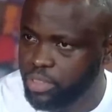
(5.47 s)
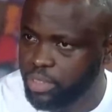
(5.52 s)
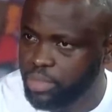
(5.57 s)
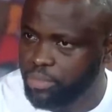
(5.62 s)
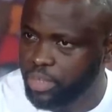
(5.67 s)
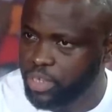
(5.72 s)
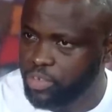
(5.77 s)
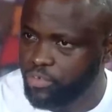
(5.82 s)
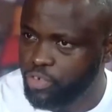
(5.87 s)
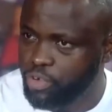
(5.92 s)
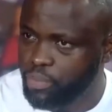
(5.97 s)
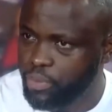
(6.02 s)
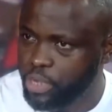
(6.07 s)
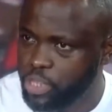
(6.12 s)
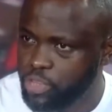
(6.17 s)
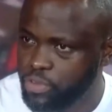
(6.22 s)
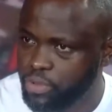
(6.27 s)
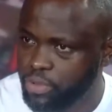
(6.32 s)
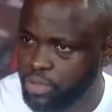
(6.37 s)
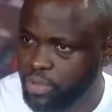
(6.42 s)
a military
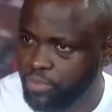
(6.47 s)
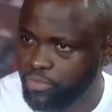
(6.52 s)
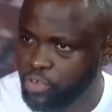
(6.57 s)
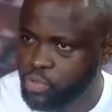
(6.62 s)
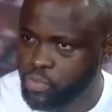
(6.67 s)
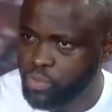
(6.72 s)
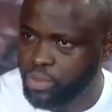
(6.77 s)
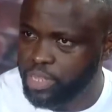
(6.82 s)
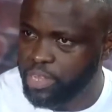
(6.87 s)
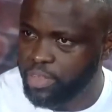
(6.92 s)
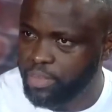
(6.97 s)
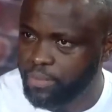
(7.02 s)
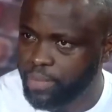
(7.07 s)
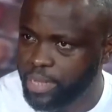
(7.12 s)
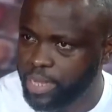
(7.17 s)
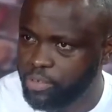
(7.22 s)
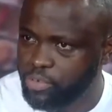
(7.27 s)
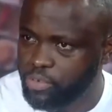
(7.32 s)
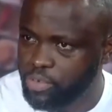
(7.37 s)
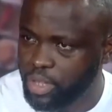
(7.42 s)
operation. You've got to think
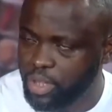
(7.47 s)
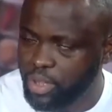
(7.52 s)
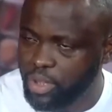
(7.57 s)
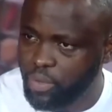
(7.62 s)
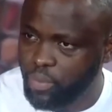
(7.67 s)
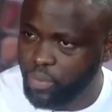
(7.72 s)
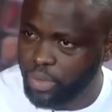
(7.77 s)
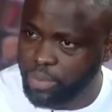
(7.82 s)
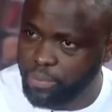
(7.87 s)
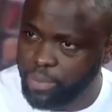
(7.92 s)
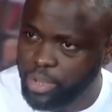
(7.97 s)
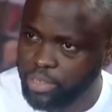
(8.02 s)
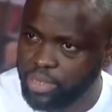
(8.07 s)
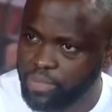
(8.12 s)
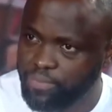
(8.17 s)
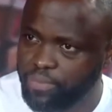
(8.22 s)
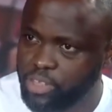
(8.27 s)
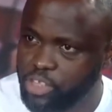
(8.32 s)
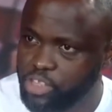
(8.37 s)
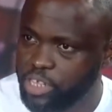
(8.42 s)
about what about
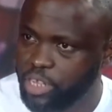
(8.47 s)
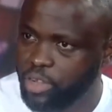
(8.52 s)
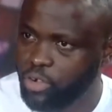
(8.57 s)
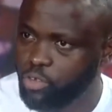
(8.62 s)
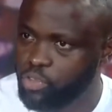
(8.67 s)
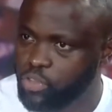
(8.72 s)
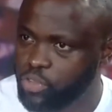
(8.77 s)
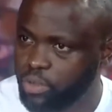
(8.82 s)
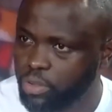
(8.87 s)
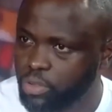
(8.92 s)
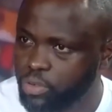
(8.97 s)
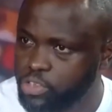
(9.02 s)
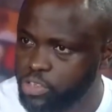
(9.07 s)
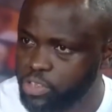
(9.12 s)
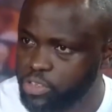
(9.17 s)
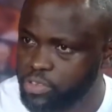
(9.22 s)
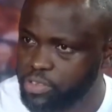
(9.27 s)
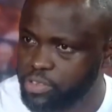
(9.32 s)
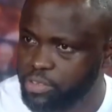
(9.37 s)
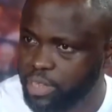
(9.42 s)
if Niger also
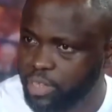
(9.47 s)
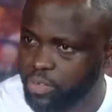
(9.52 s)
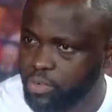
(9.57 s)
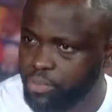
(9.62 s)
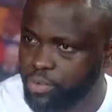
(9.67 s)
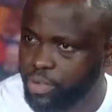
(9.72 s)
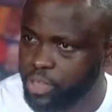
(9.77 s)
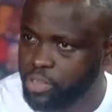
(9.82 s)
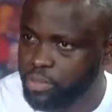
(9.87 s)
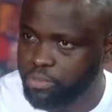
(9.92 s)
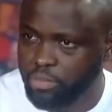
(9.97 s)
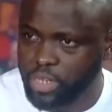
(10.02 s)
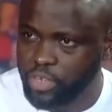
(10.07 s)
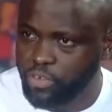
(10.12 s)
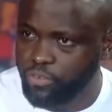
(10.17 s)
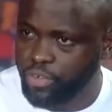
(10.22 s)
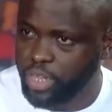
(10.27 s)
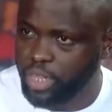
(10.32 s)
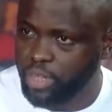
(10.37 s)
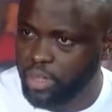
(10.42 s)
launches an operation,
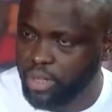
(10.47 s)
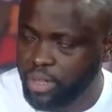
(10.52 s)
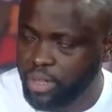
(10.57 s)
military,